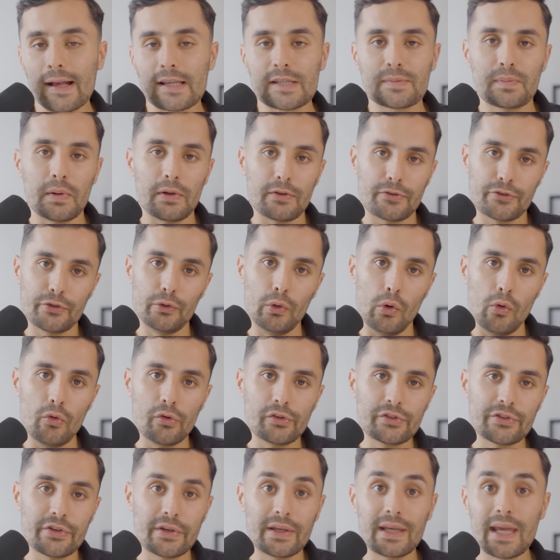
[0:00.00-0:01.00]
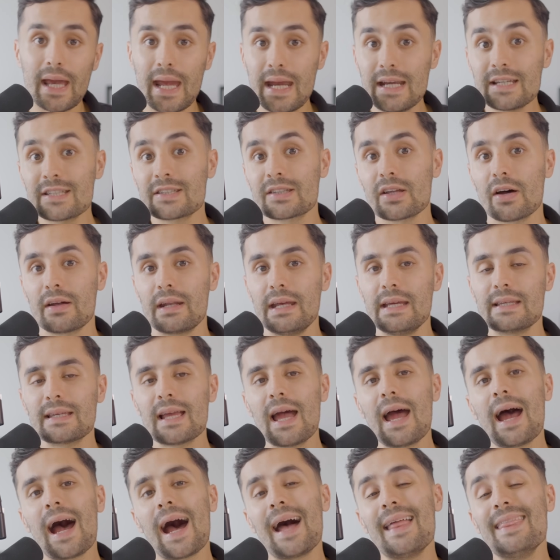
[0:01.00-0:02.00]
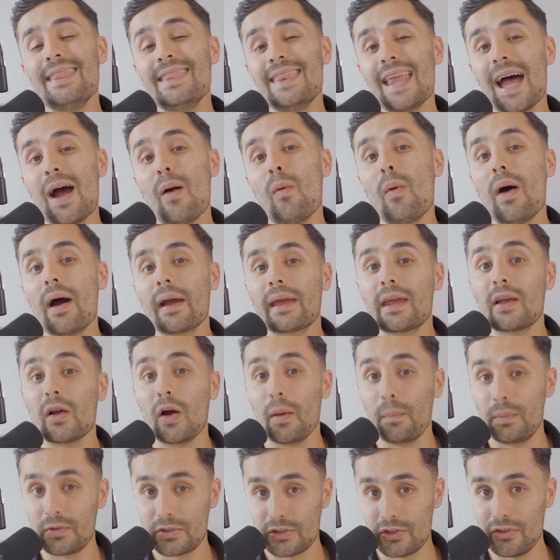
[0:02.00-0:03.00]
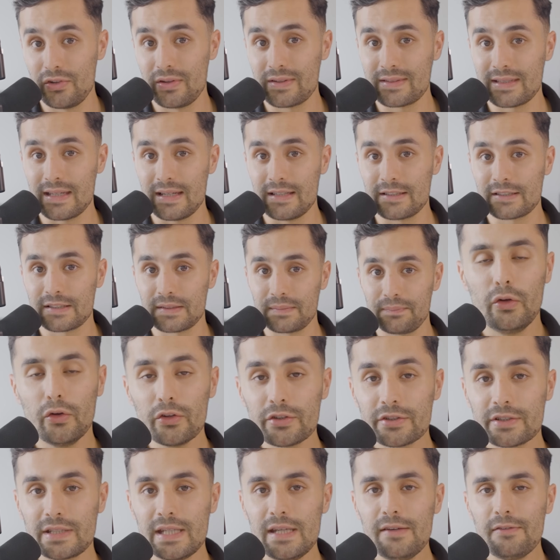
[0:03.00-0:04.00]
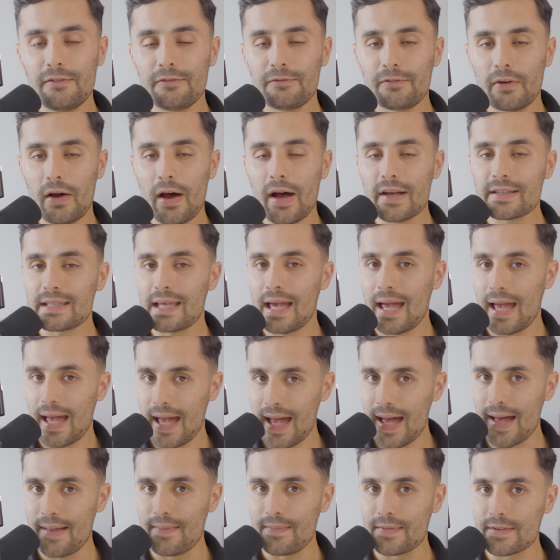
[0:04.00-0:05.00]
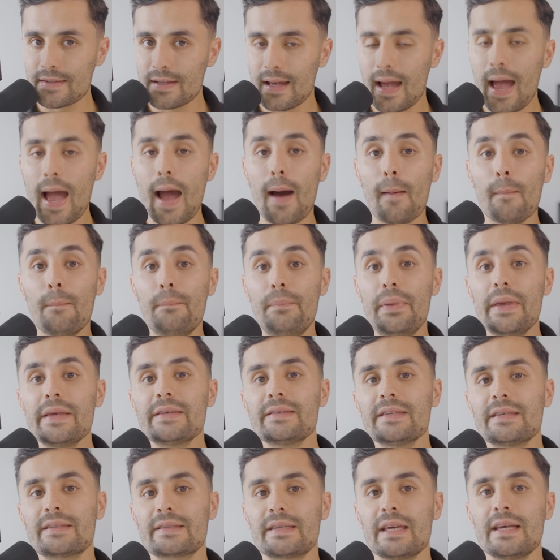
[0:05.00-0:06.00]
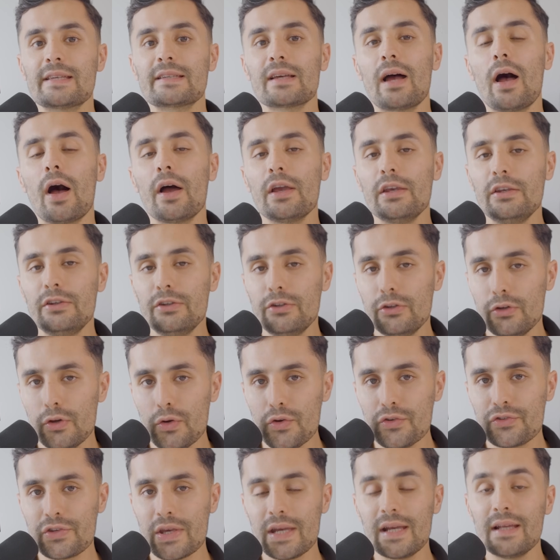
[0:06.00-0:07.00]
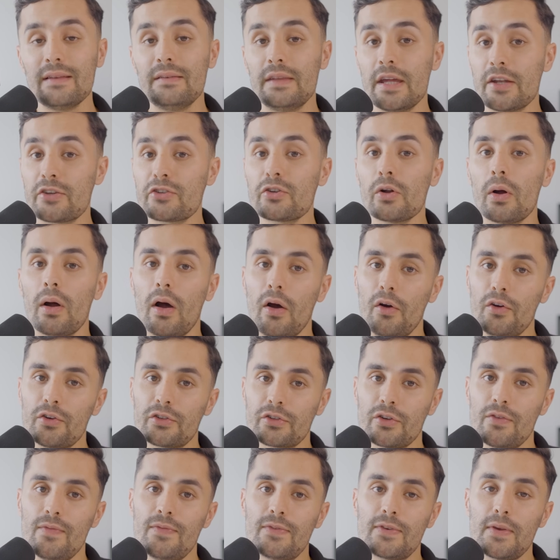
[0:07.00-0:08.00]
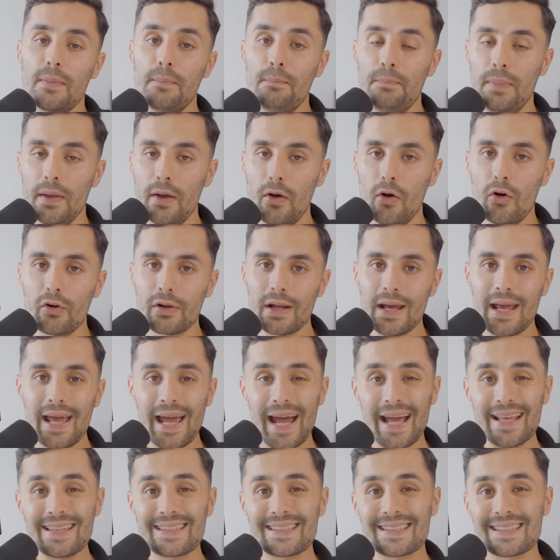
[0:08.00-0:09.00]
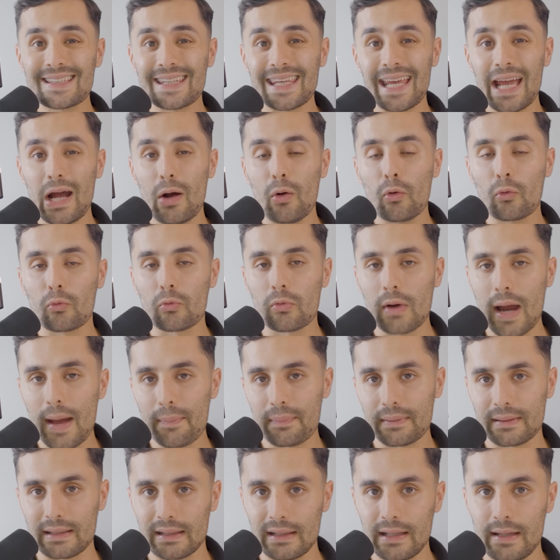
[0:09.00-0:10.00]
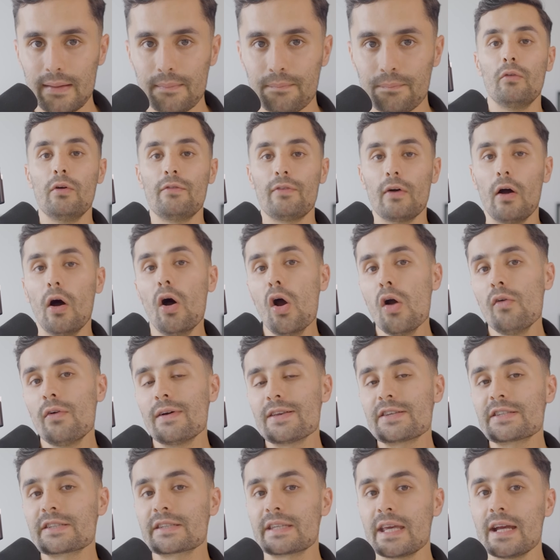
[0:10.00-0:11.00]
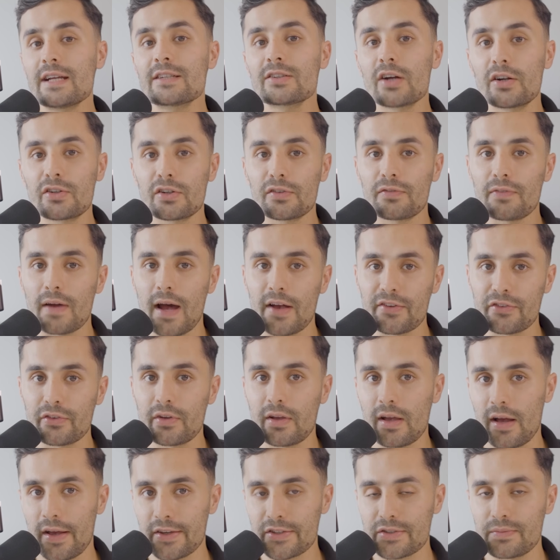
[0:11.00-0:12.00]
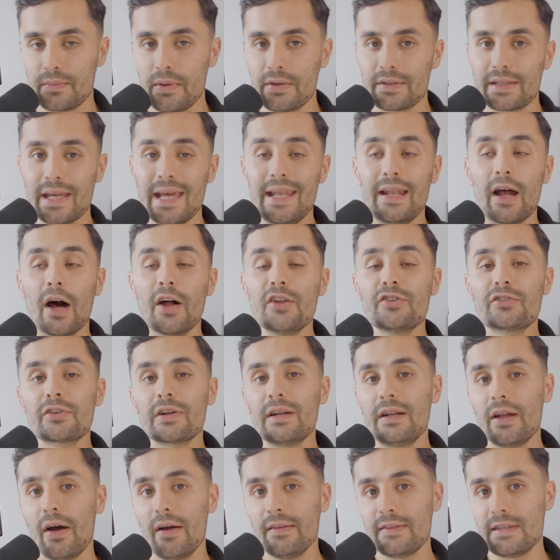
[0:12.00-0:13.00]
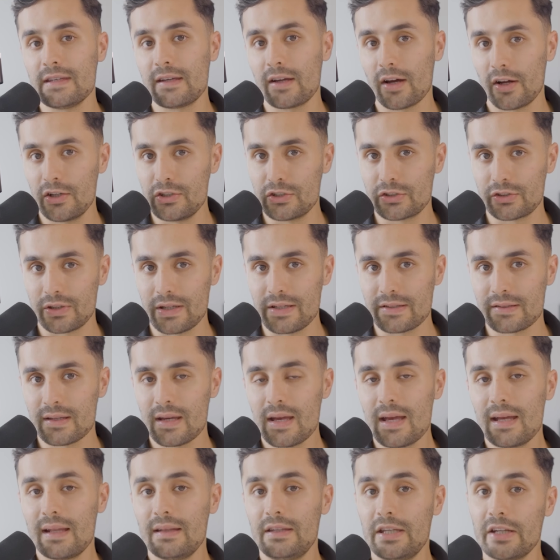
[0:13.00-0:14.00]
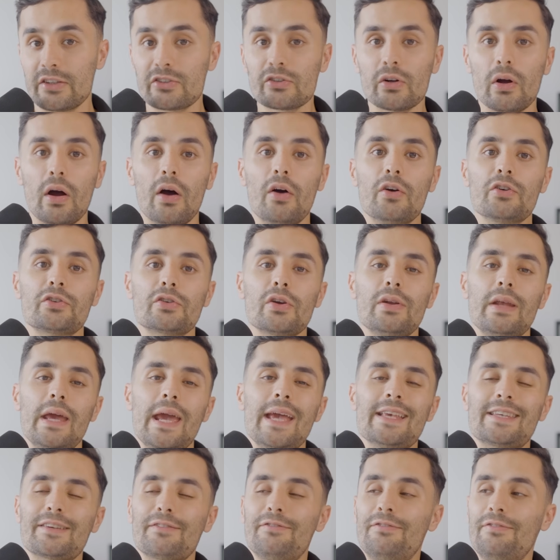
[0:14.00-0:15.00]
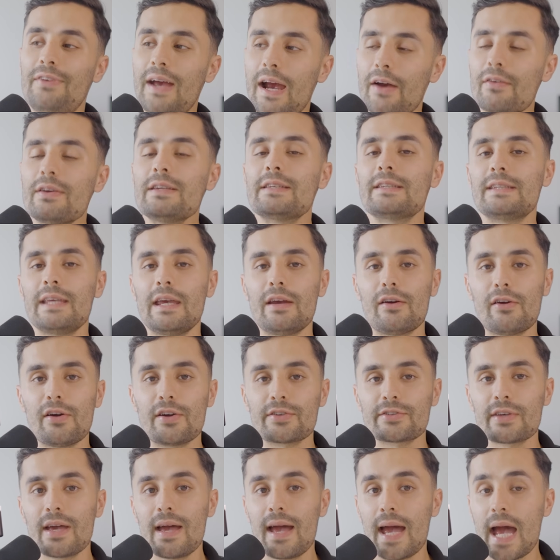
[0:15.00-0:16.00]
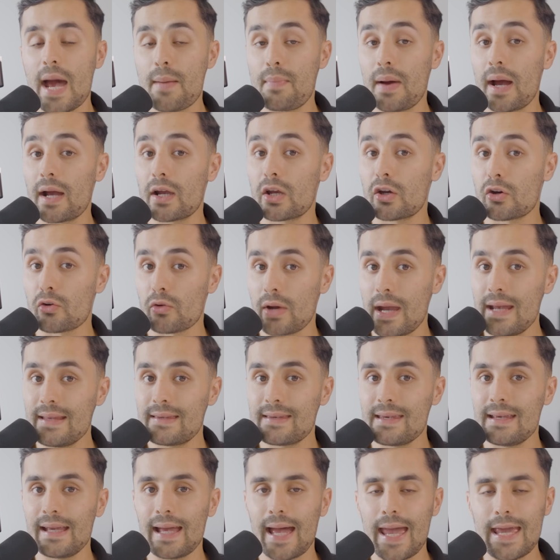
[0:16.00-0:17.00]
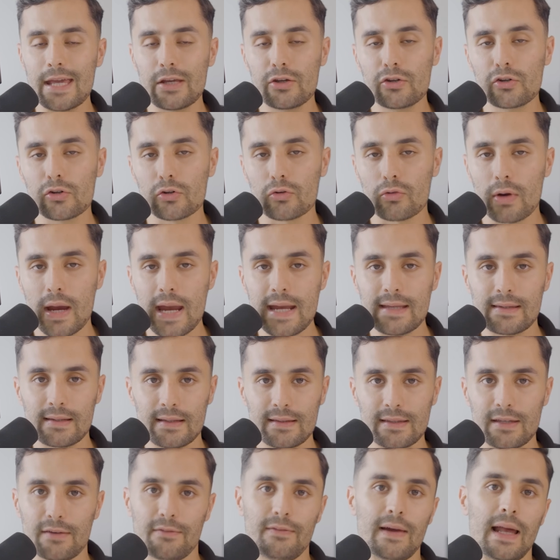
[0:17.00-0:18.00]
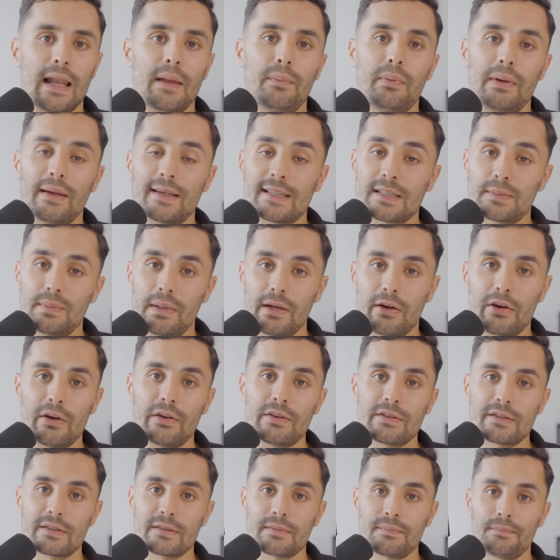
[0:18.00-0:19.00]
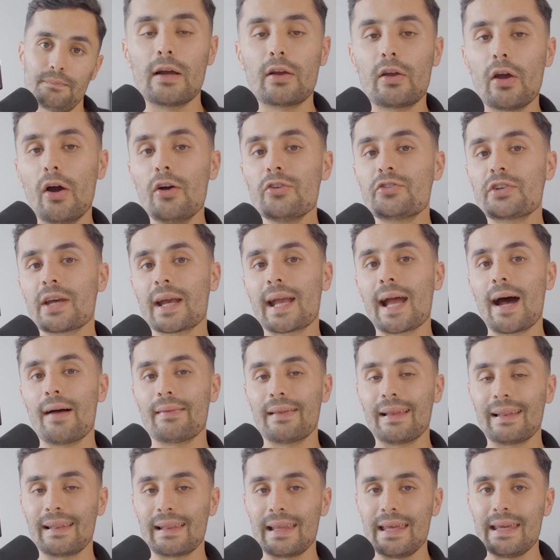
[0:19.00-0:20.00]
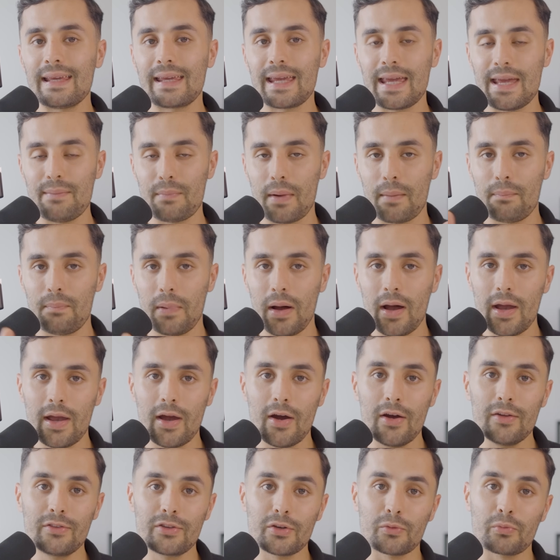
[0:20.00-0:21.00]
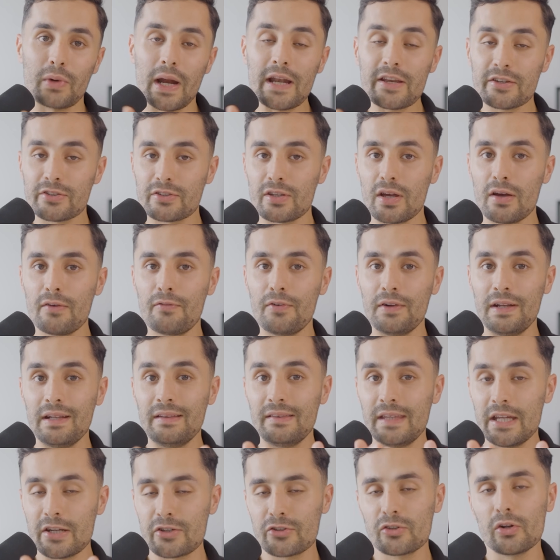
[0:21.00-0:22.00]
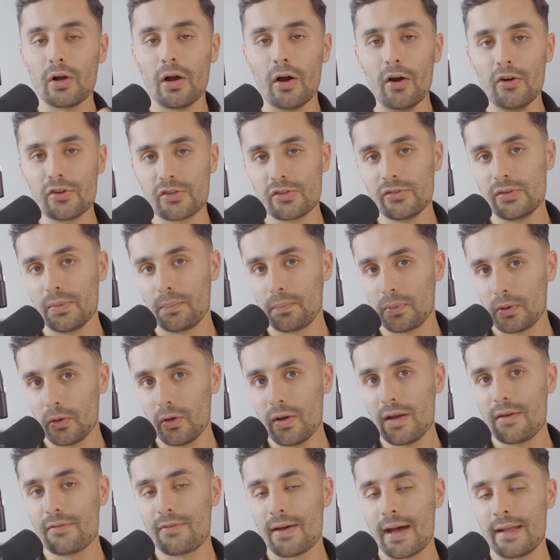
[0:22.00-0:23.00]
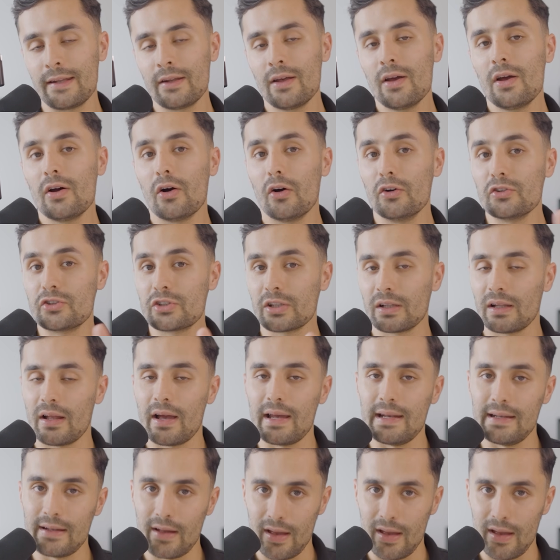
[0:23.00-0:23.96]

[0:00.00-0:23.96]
expert talks, case studies, and networking opportunities. You'll see firsthand how businesses are using DigitalOcean to build and scale rapidly. With over six hundred thousand customers in one hundred ninety countries, DigitalOcean is very serious about creating a great developer experience. Now go check out the link in my bio to register for the DigitalOcean Deploy event on July